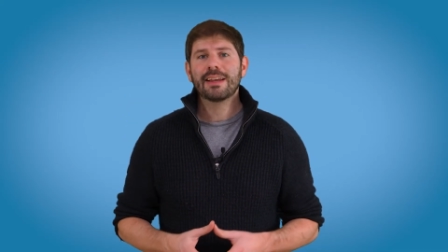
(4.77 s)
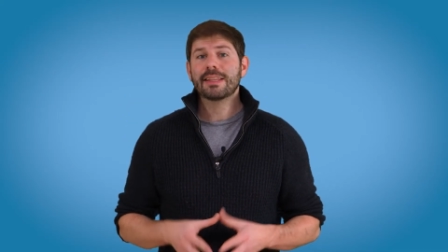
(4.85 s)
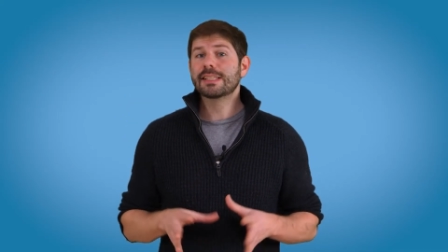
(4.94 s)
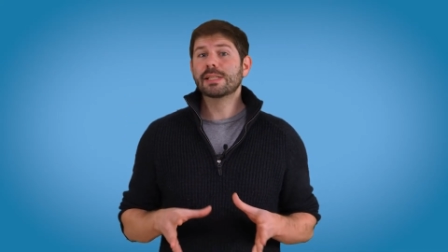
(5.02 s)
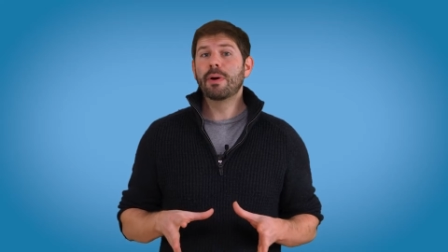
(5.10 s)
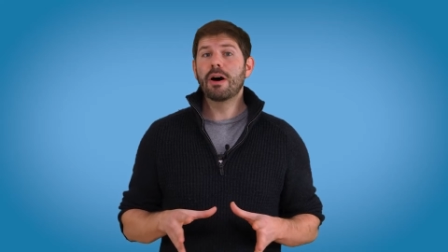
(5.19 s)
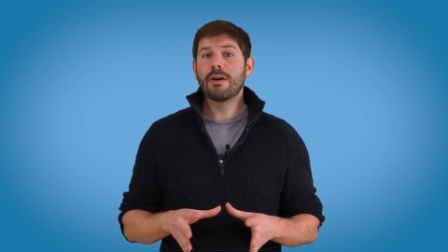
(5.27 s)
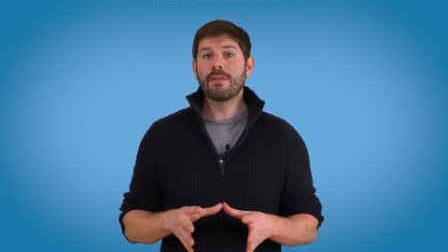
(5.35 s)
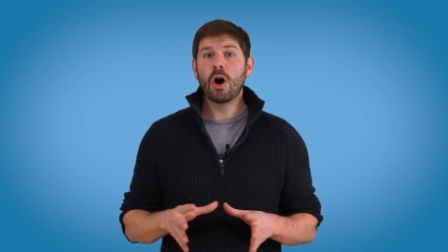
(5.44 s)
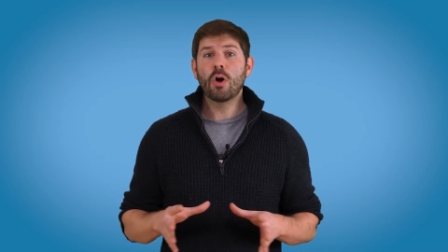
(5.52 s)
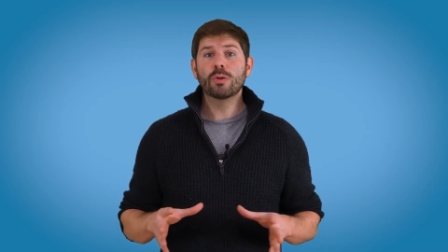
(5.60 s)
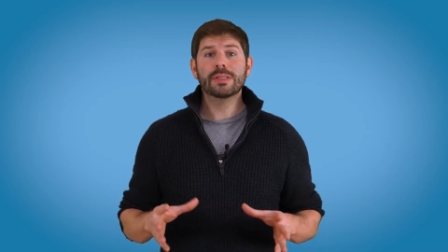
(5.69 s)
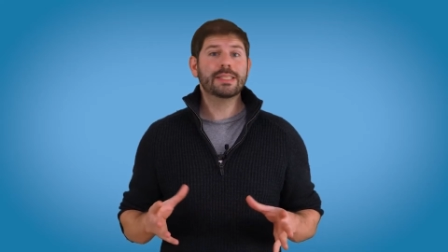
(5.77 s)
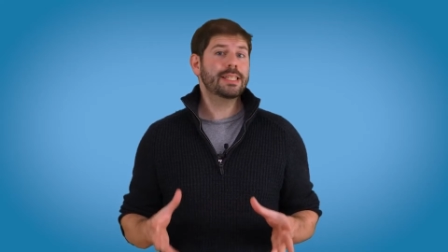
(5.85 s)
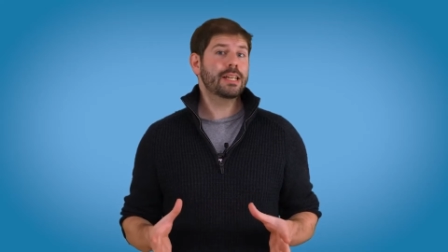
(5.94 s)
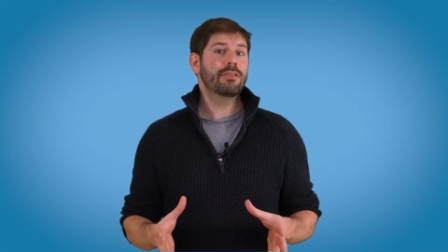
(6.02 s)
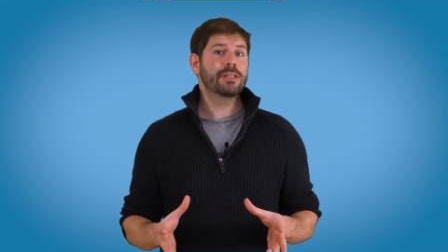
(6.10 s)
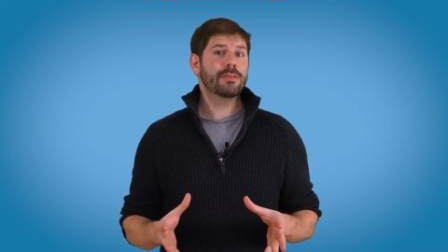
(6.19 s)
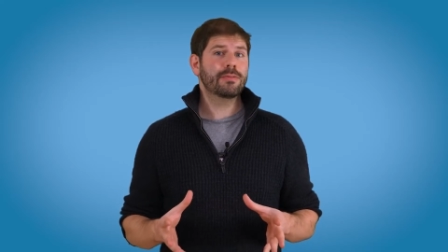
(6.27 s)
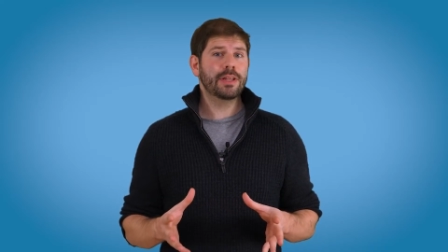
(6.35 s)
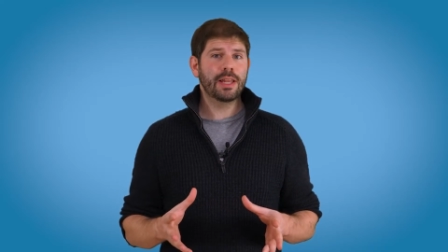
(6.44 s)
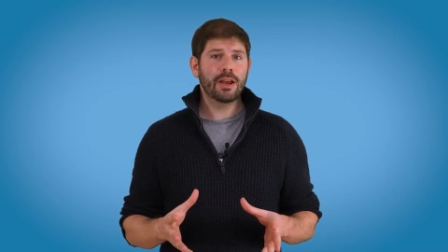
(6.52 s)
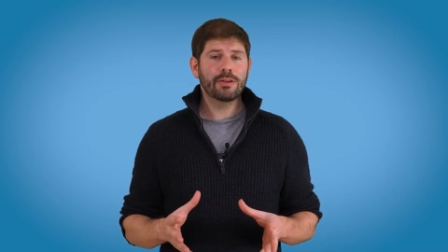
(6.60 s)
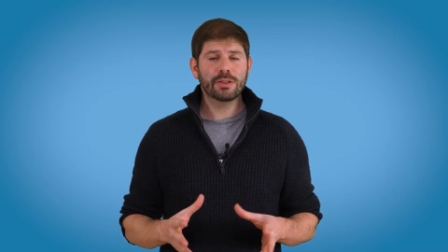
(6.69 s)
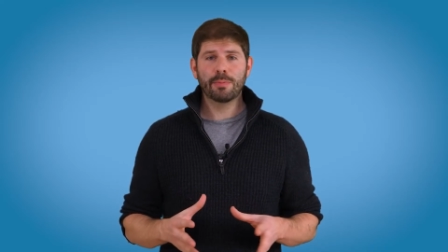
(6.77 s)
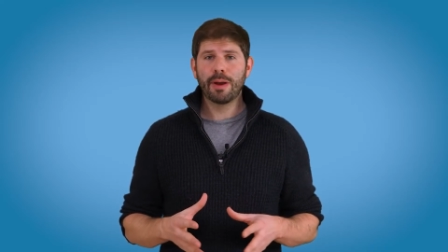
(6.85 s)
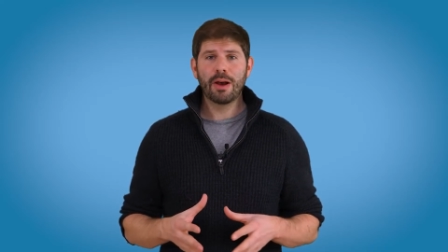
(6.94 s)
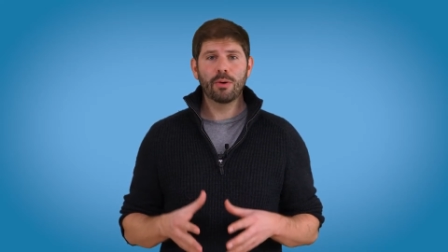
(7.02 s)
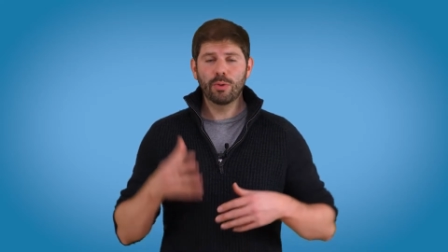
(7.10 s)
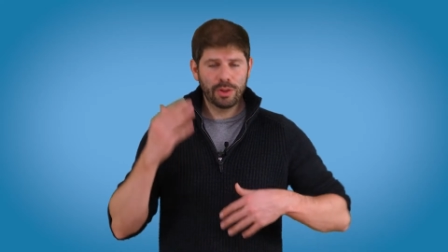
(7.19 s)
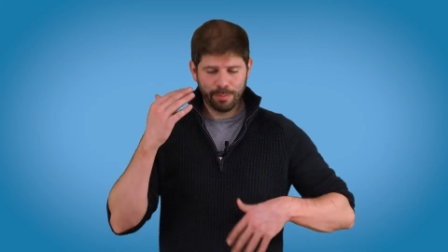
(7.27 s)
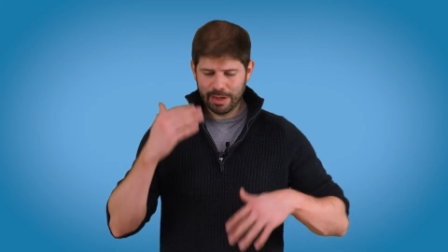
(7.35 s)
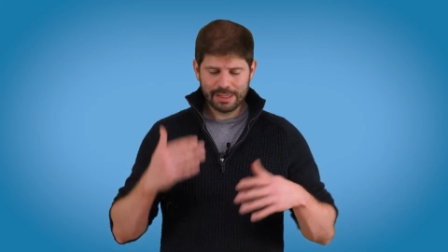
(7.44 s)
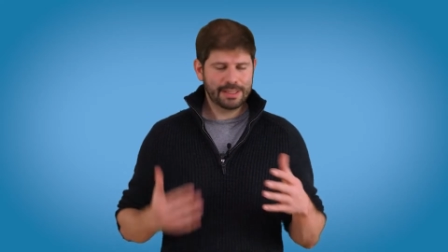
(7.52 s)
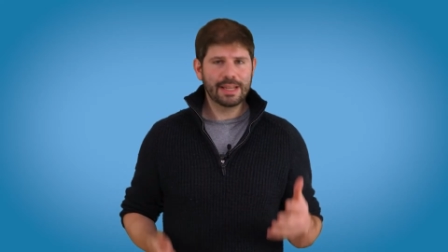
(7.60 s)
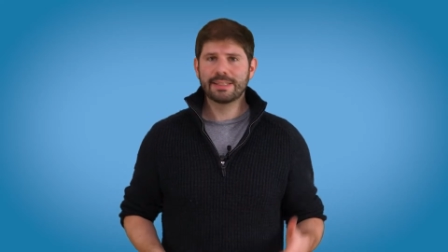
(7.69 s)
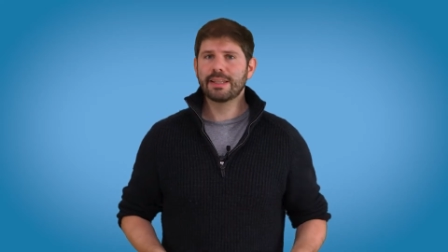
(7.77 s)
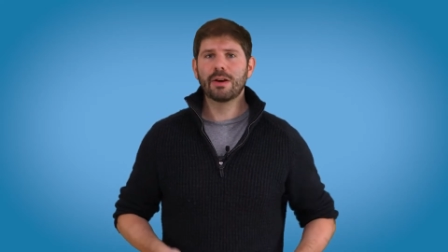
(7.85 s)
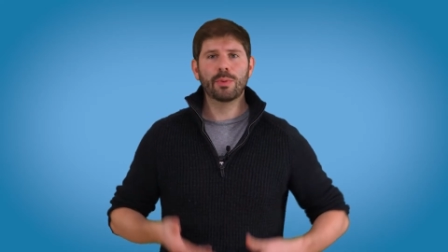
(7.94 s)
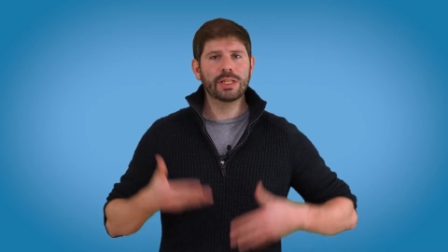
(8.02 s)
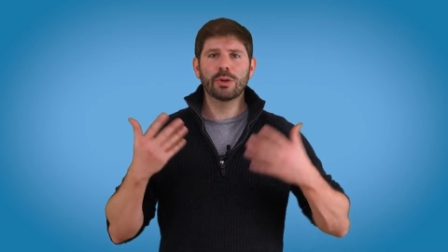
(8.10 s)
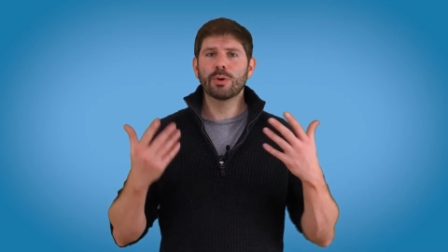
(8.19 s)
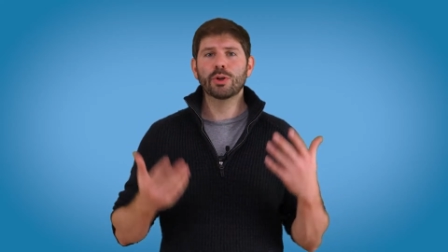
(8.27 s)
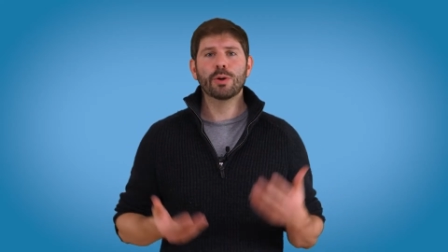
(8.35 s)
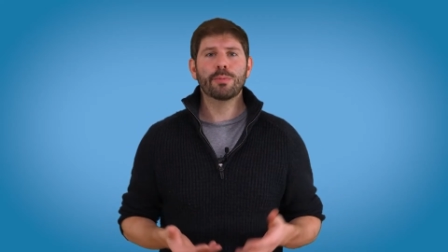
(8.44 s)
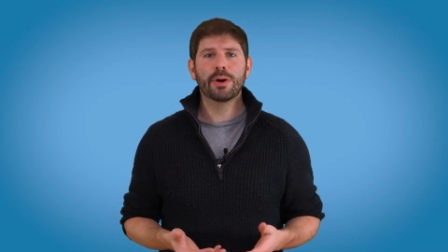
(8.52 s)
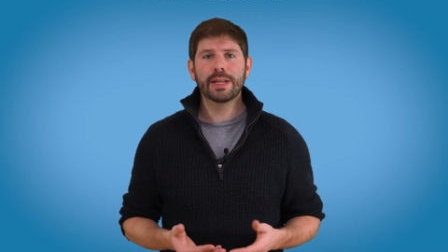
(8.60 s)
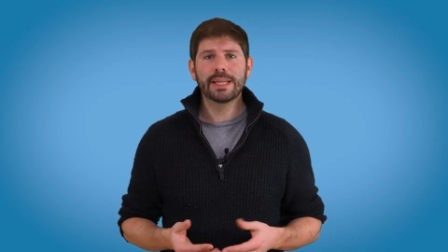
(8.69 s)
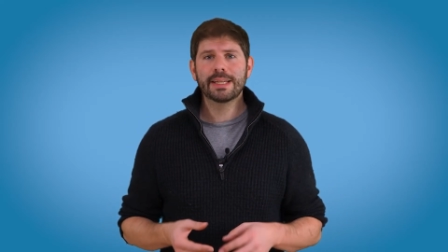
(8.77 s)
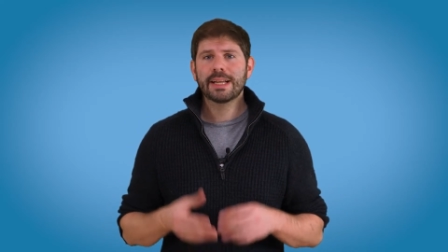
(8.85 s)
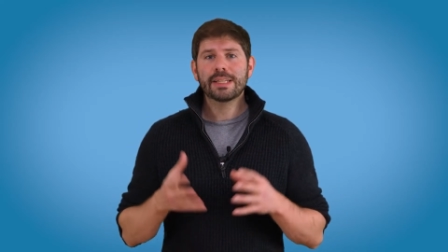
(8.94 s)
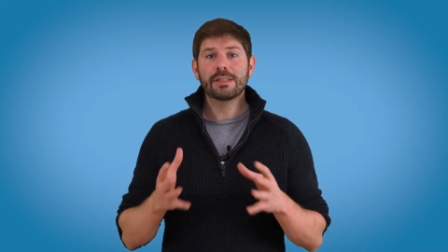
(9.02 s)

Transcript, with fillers: This is part of a whole series of videos about all the blood tests that we do on your body,